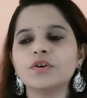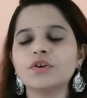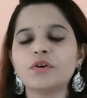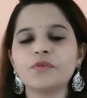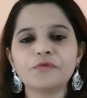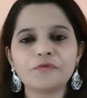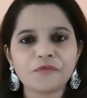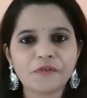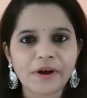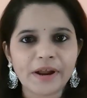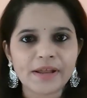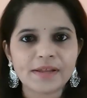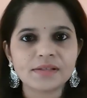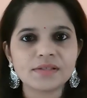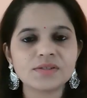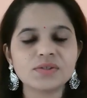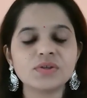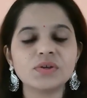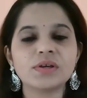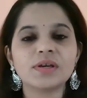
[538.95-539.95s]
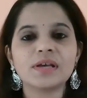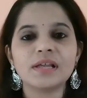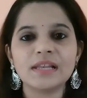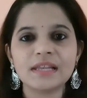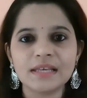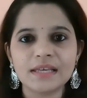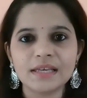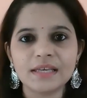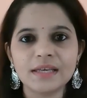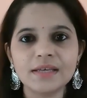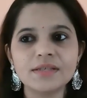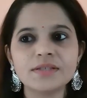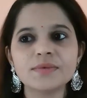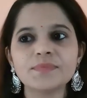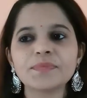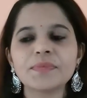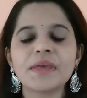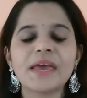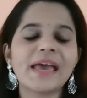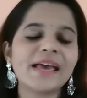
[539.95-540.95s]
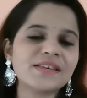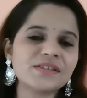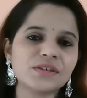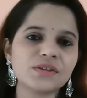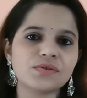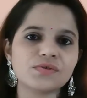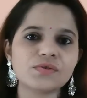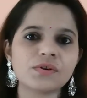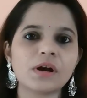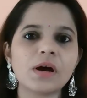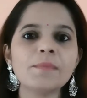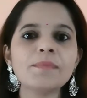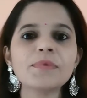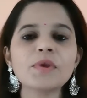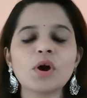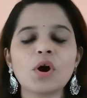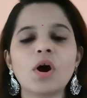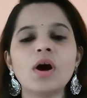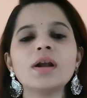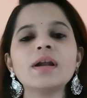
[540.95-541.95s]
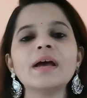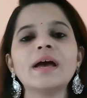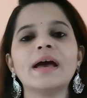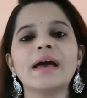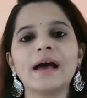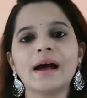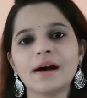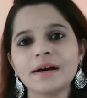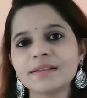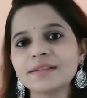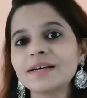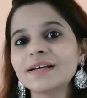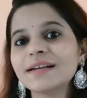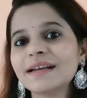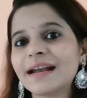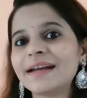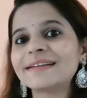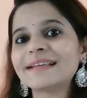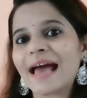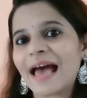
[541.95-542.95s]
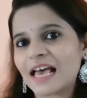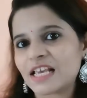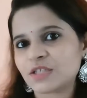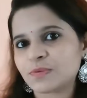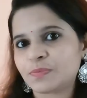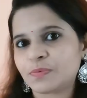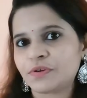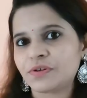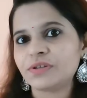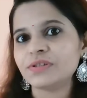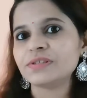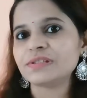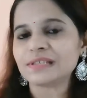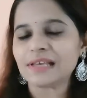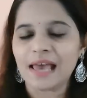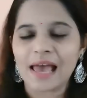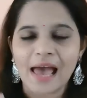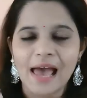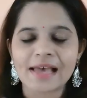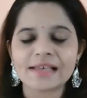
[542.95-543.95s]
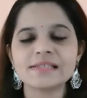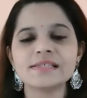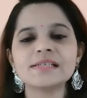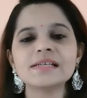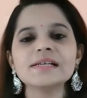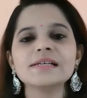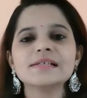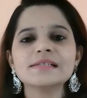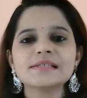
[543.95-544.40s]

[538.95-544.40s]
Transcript: your friends, your colleagues, etc., or other net aspirants as